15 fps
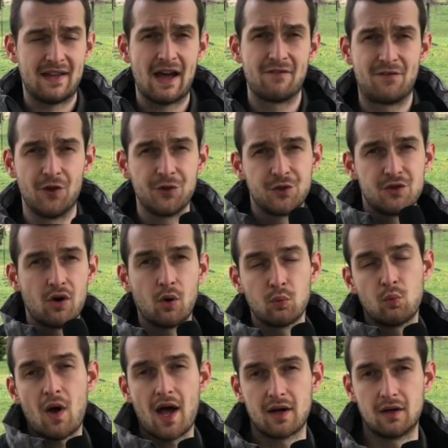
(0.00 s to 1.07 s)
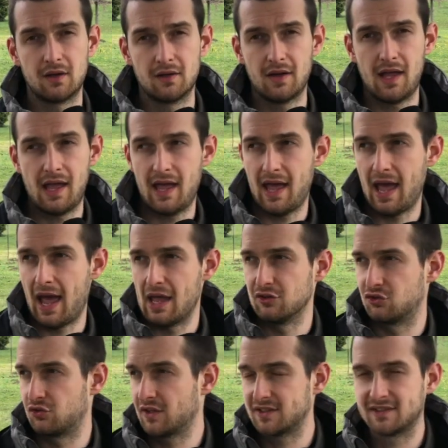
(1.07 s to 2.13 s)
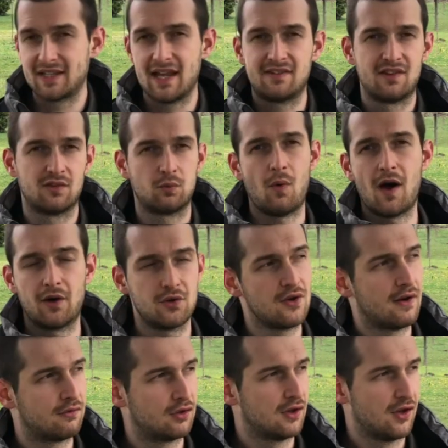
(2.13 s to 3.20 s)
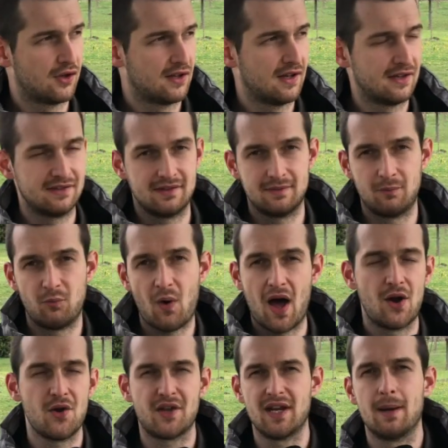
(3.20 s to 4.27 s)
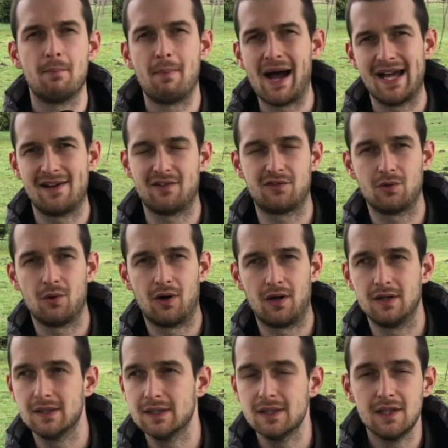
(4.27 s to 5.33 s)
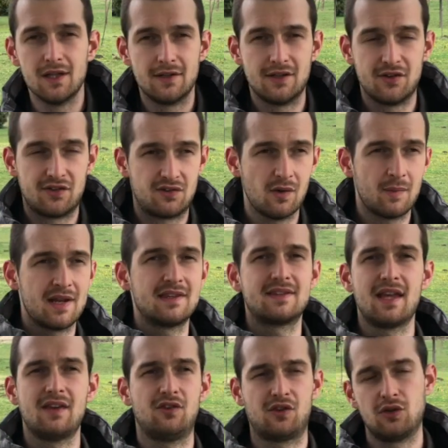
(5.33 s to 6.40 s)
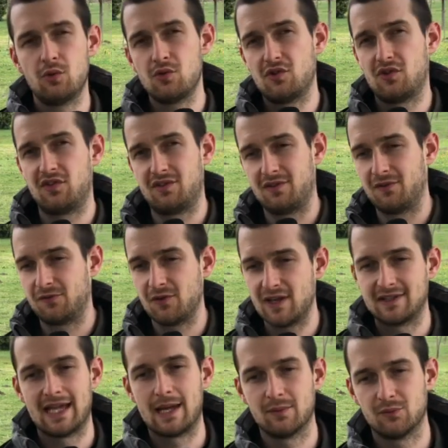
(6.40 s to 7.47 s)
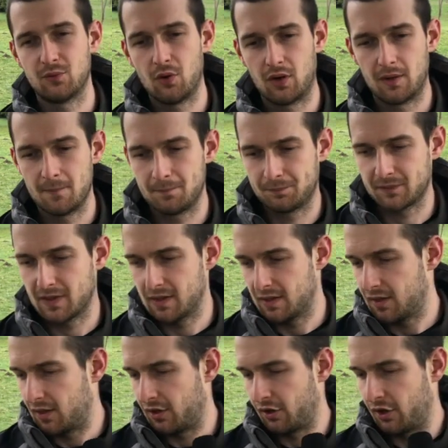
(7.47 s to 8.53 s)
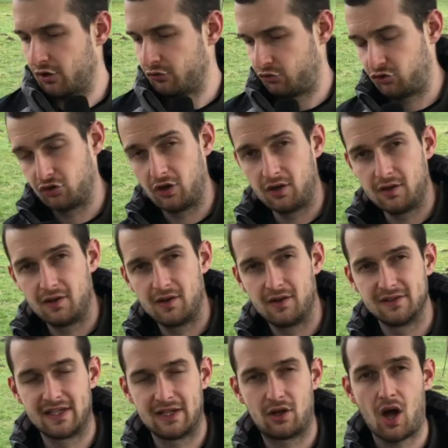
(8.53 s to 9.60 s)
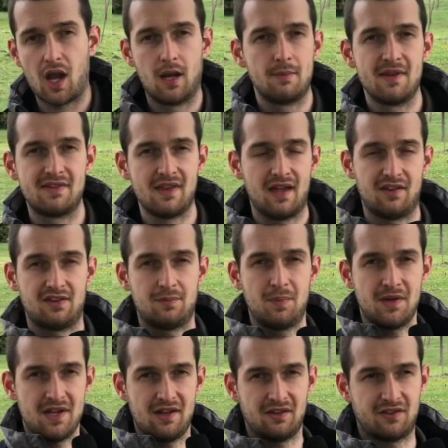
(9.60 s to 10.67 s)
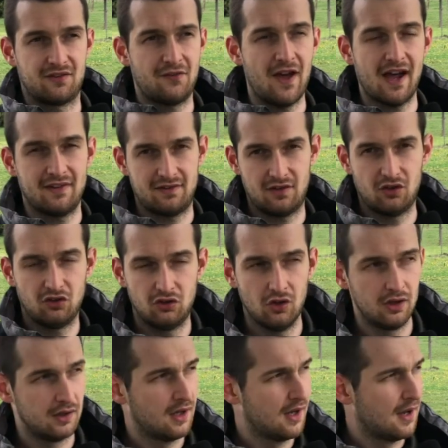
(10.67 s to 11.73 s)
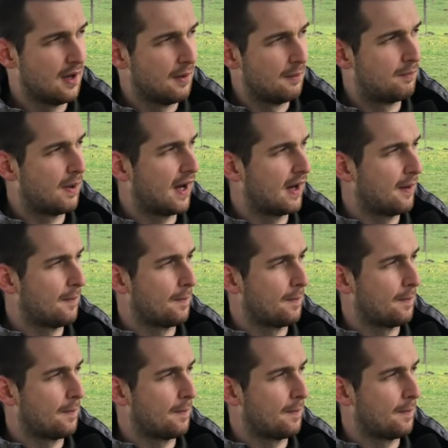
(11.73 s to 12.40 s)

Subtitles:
filter your own water and drink the tastiest water water you cannot buy at a store. There's so many things you can use this free time for. Sure, the economy is not as spinning as fast as it should, but